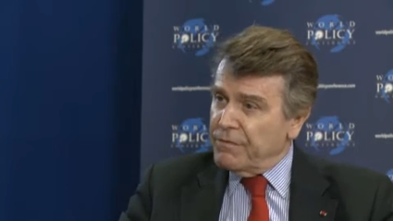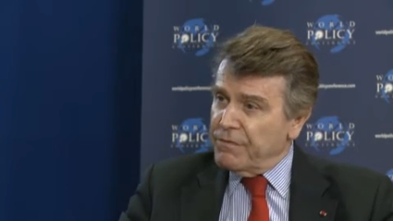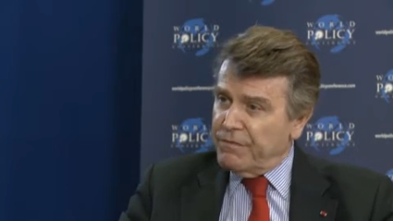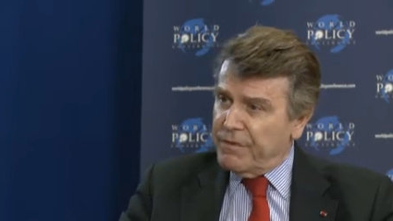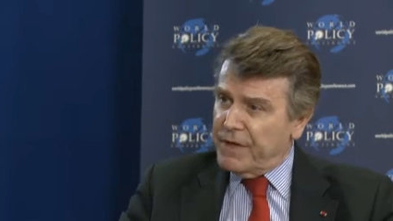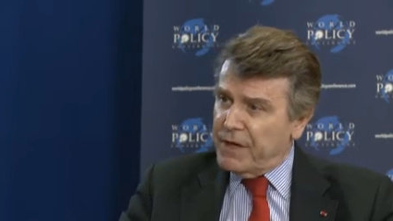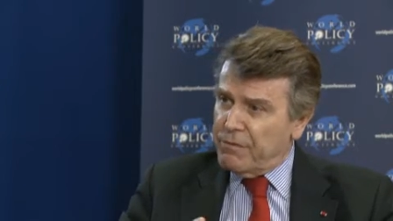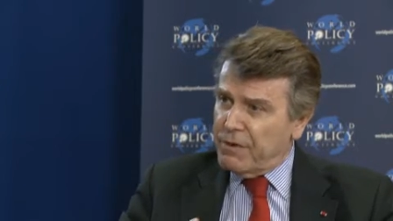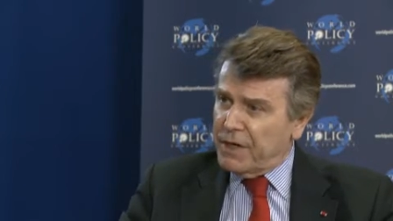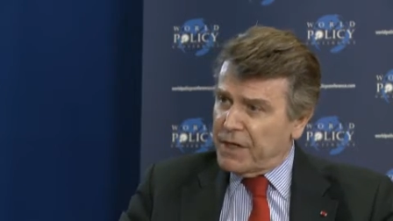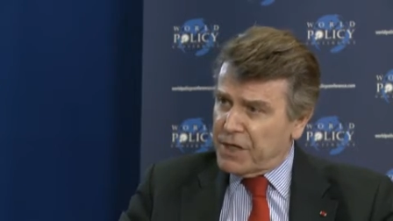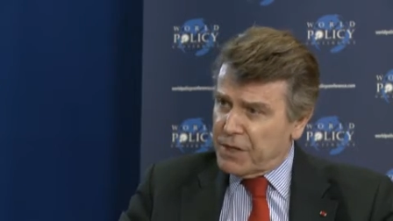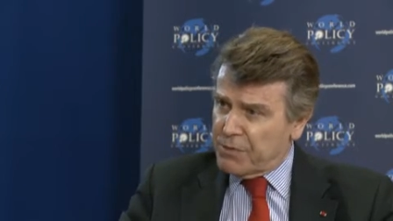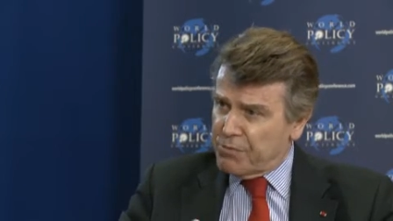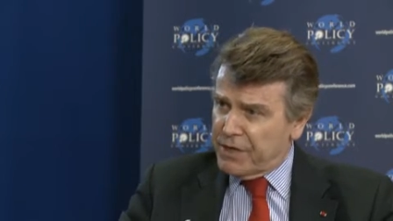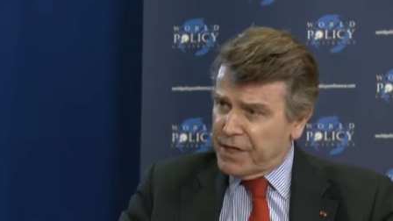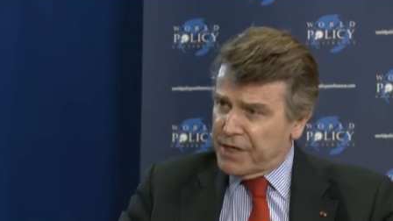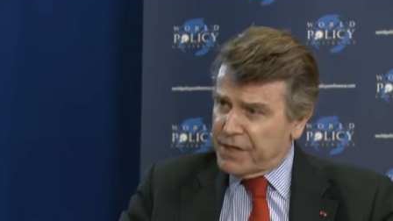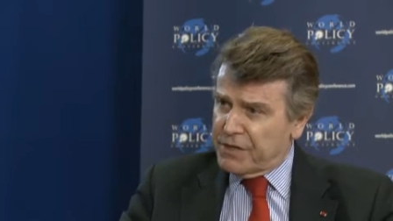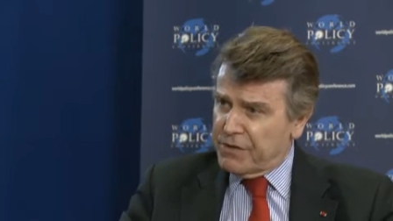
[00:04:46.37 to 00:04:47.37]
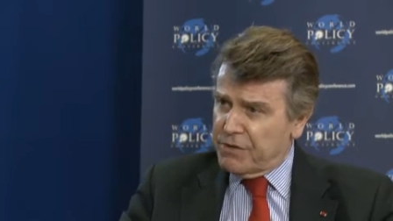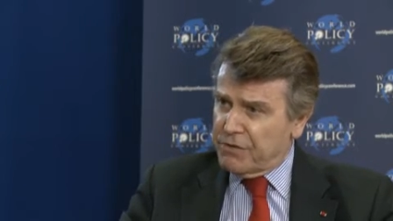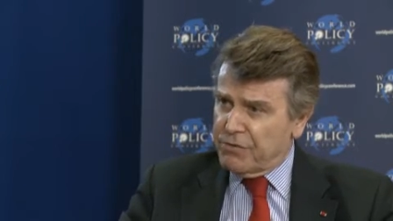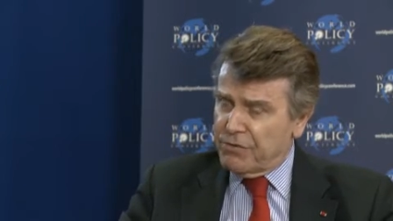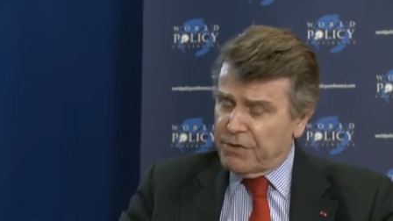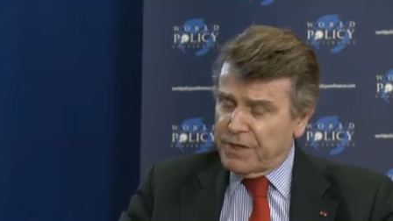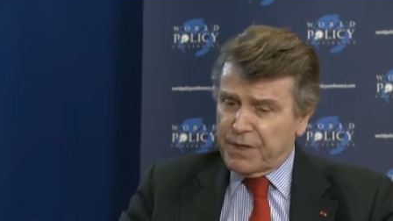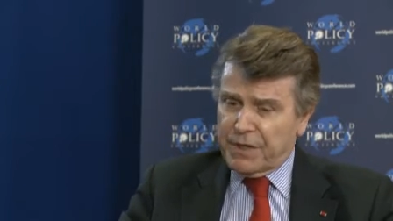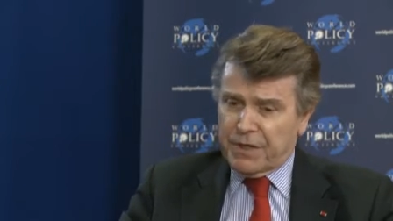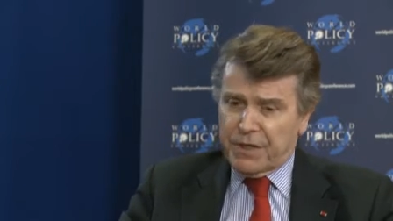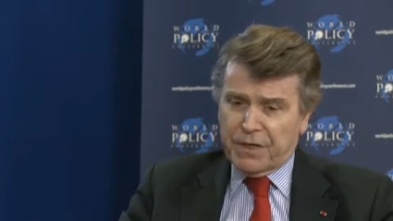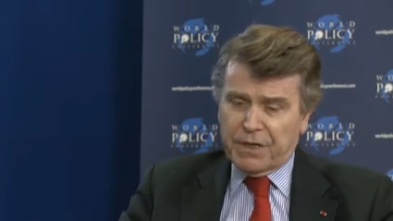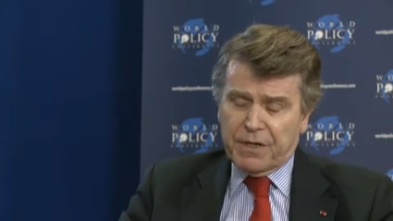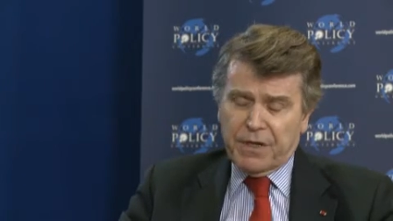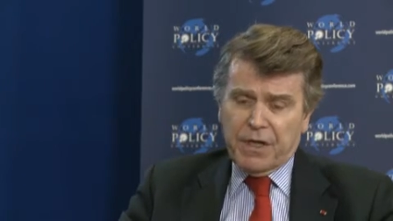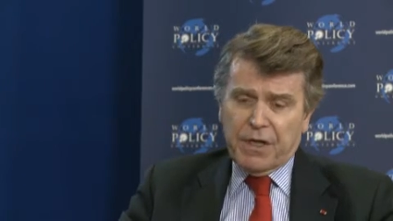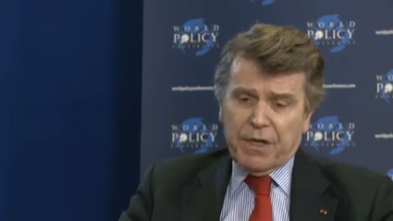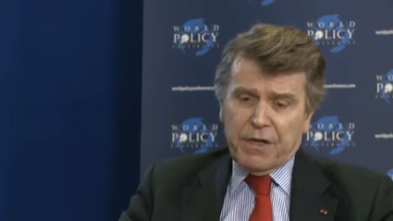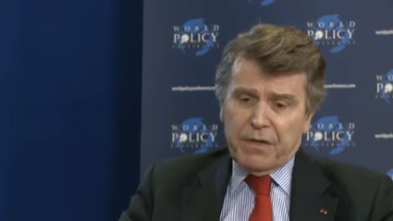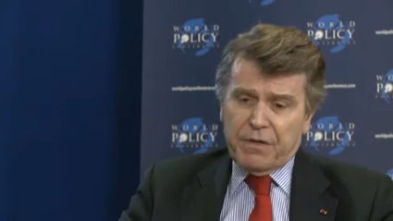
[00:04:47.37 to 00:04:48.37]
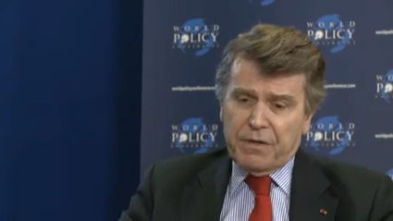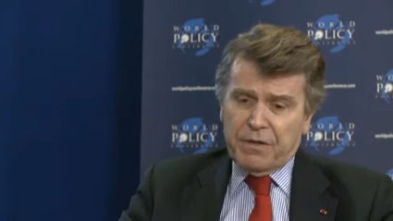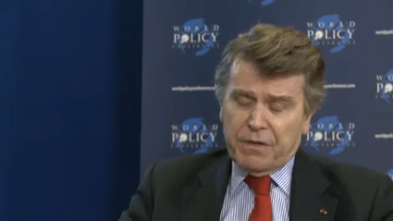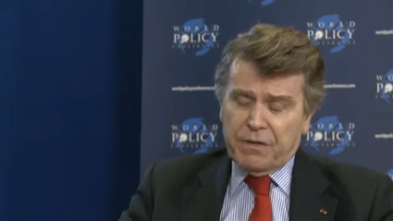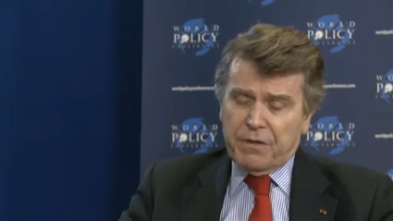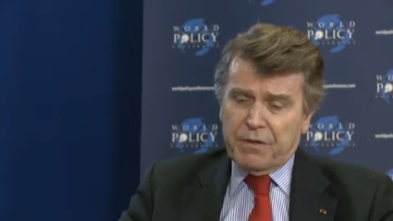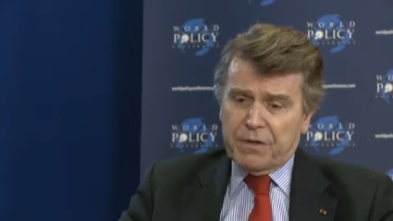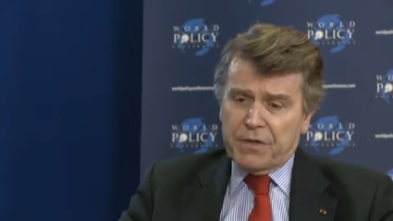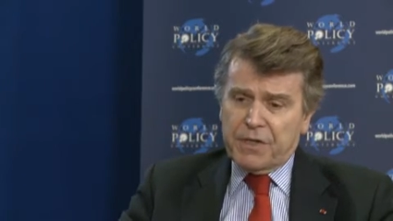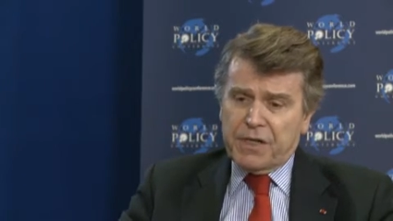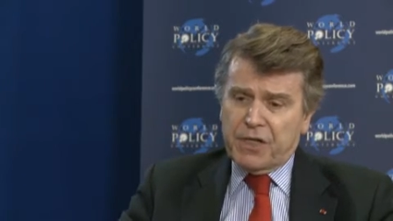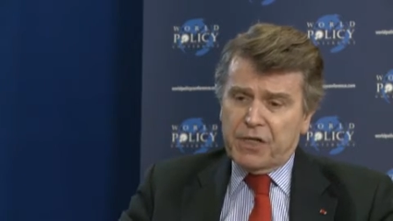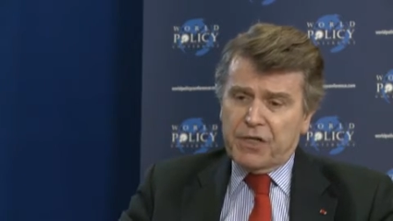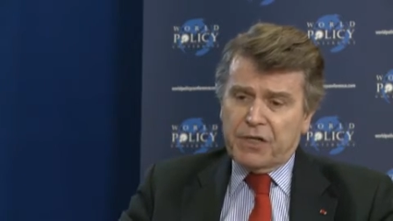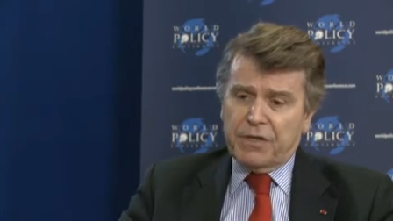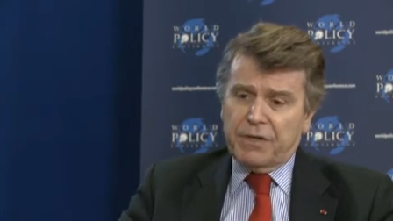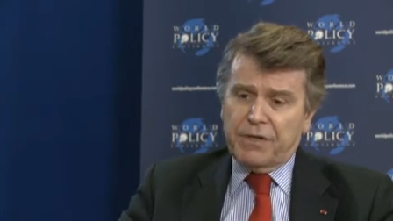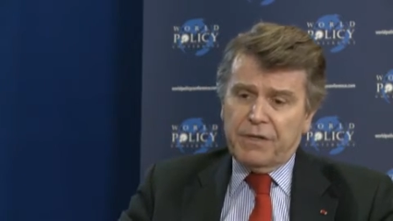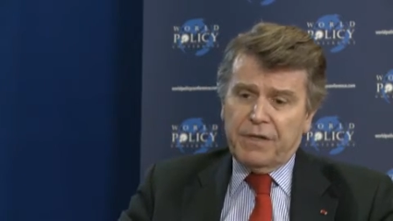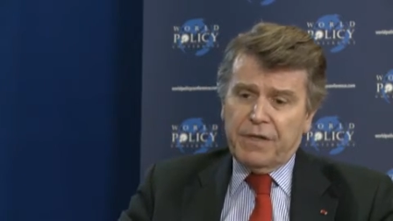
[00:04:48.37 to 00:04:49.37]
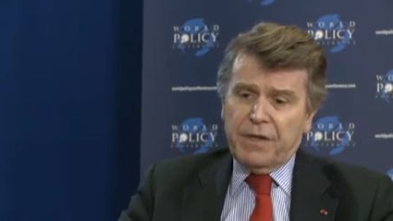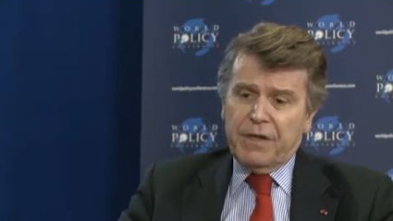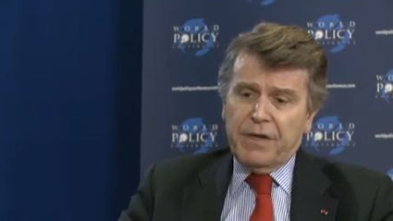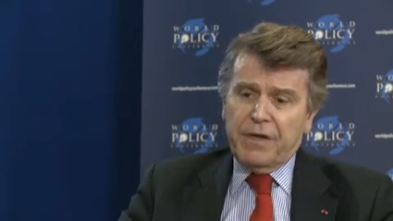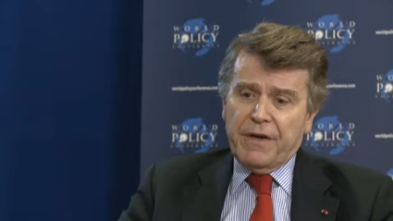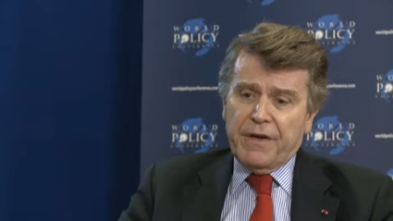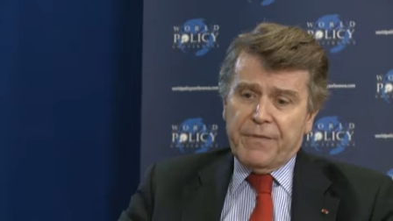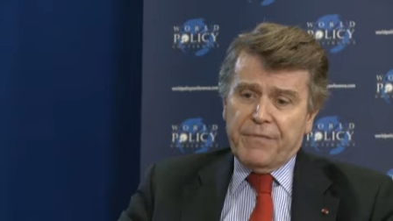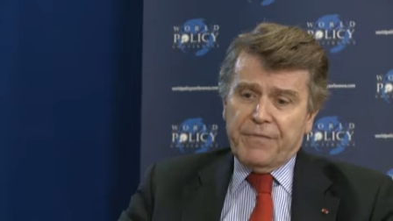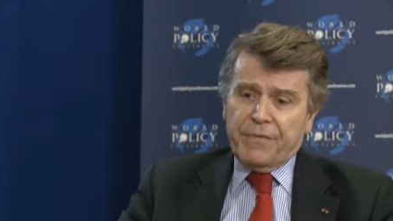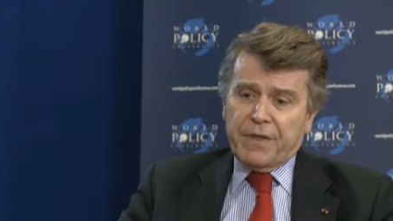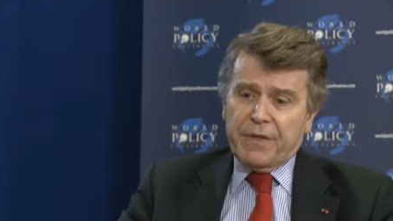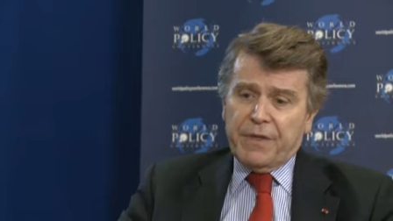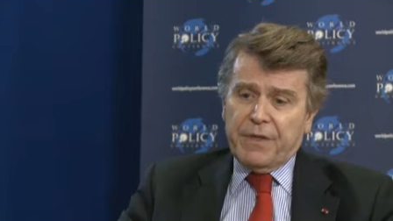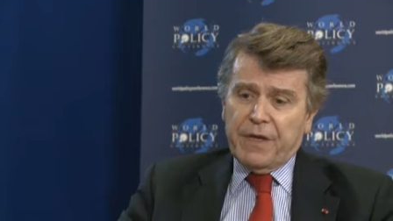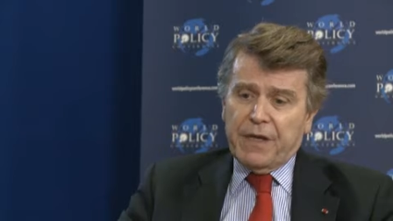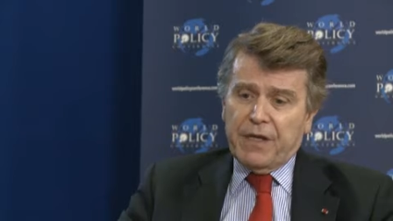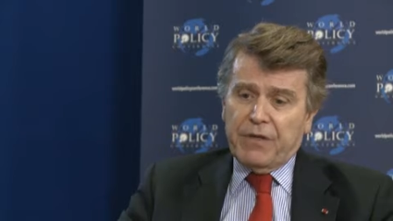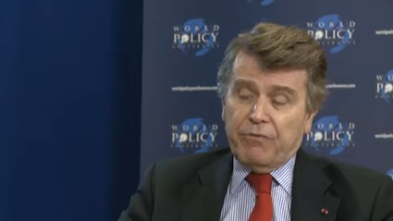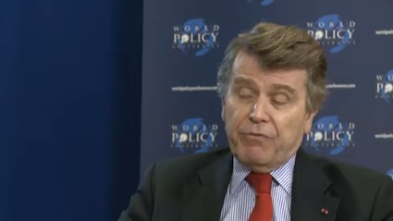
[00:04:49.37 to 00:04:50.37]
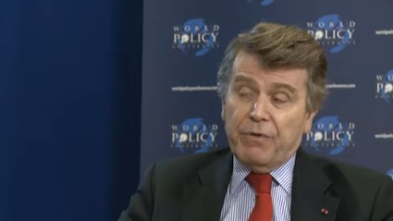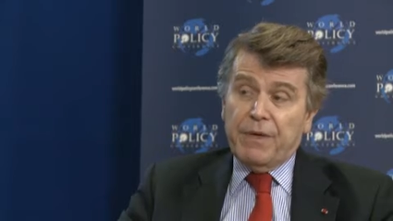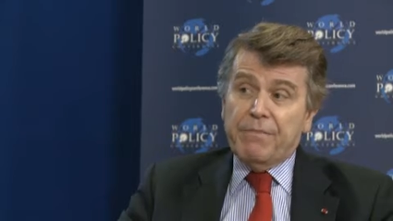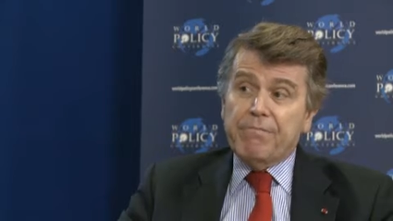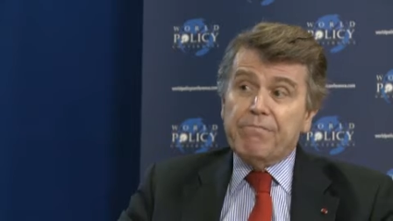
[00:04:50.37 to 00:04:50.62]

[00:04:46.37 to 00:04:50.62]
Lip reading: very well expressed during the session, that